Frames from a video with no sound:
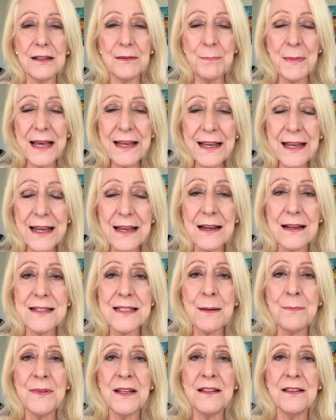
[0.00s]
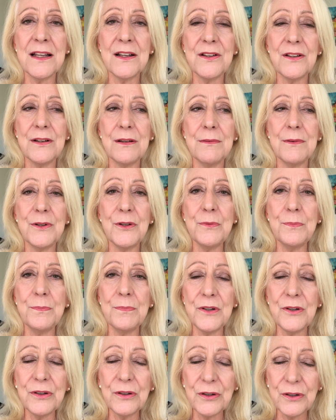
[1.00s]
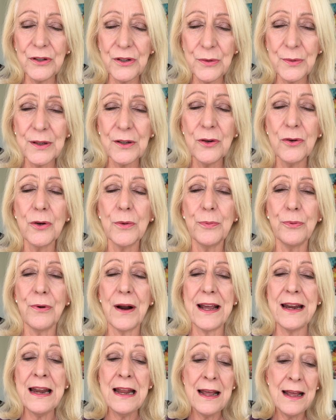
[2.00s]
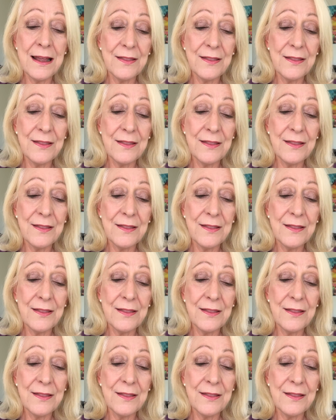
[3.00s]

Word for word: make it something that you you you incorporate.